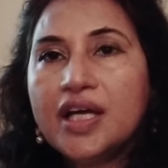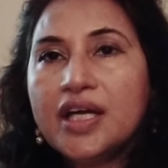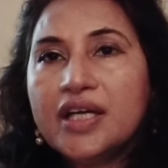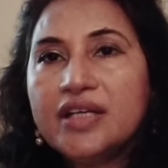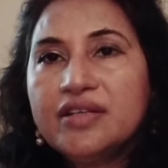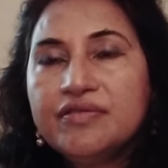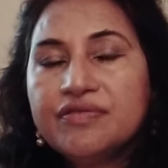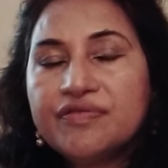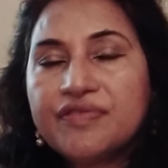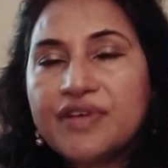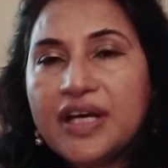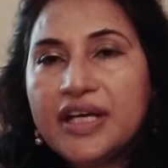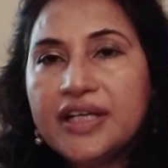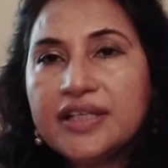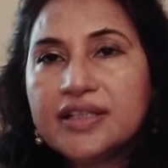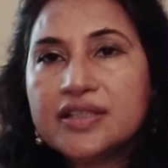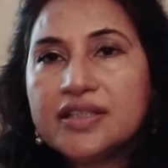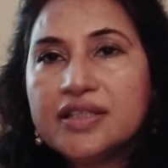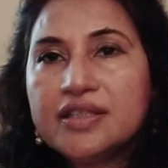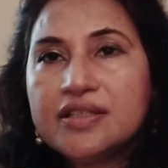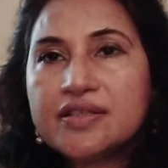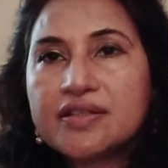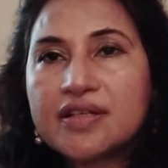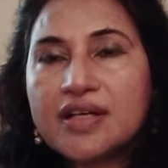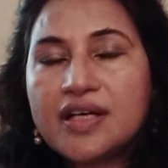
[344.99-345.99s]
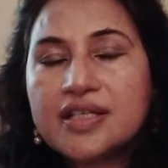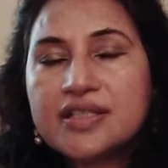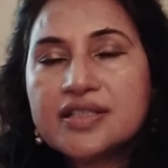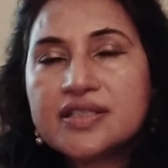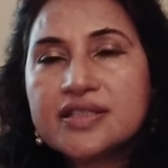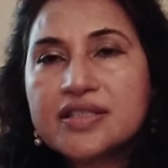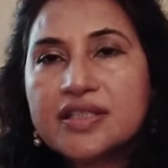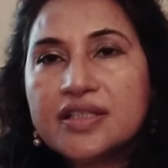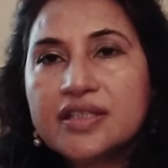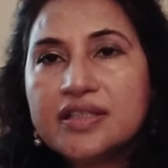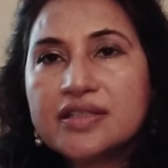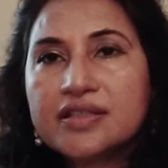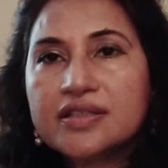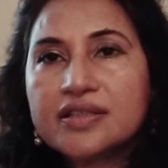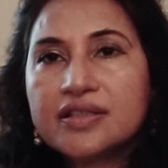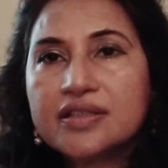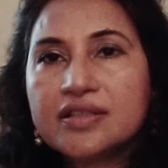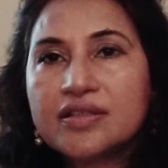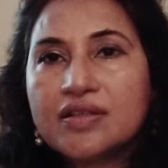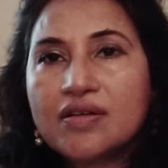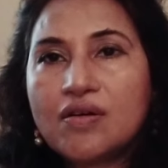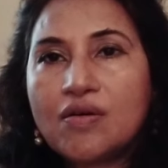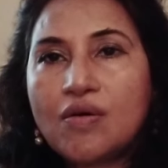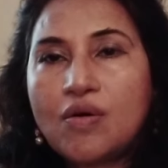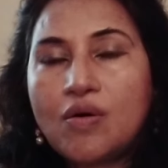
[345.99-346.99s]
In fact, the transit
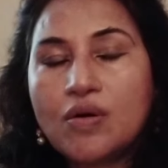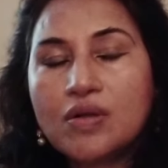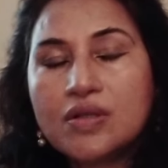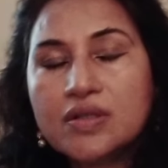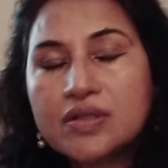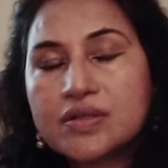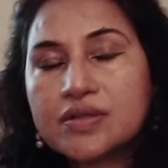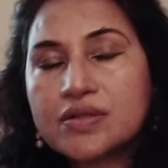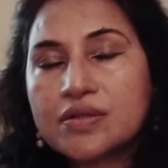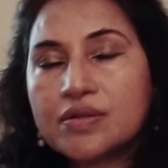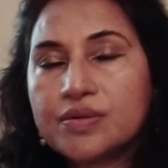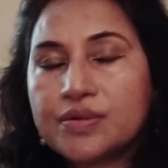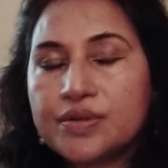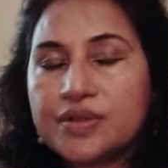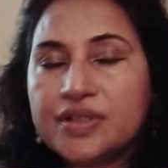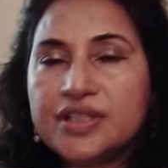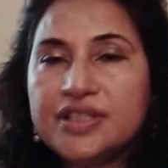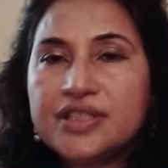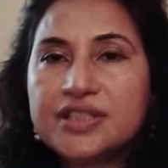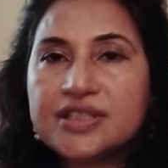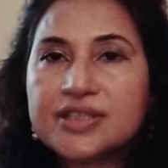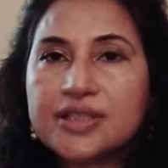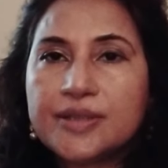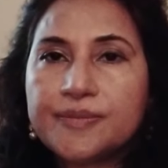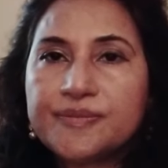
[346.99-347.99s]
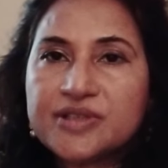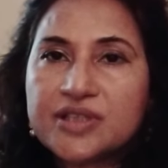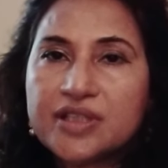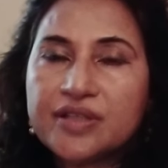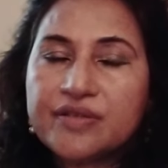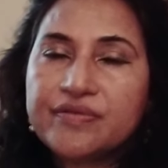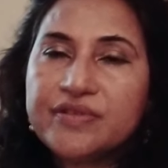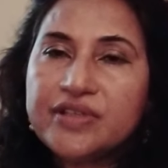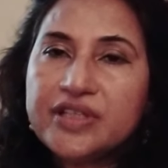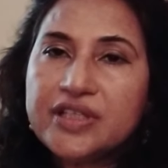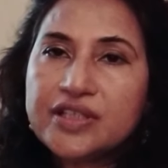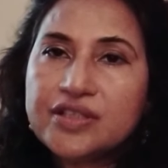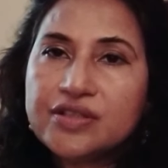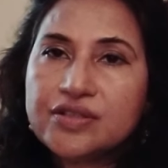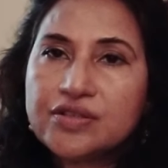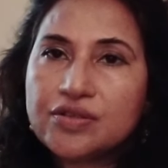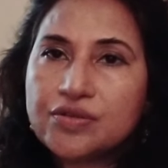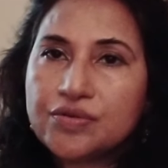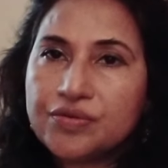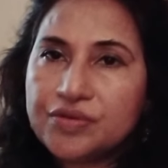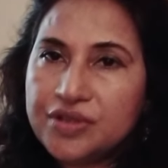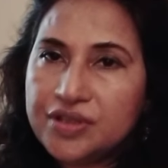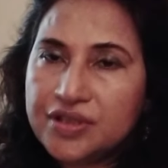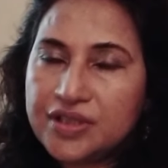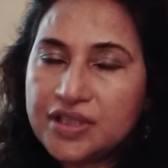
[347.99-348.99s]
also is
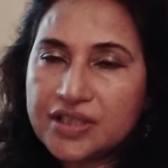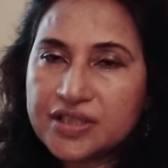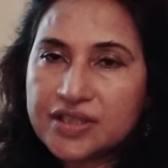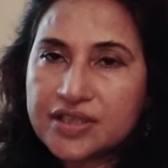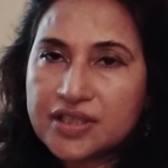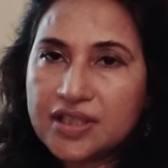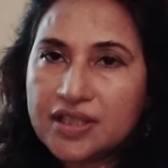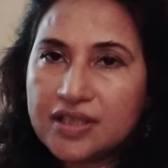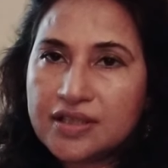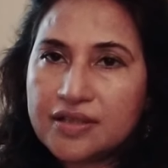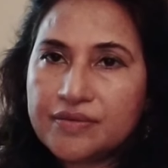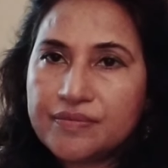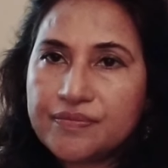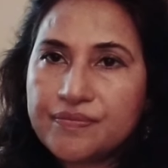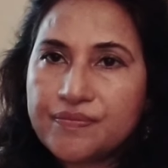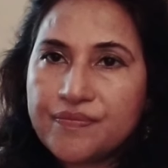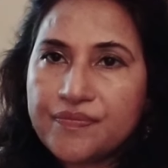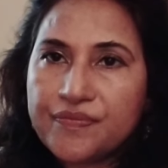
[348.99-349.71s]
subservient to the dasha.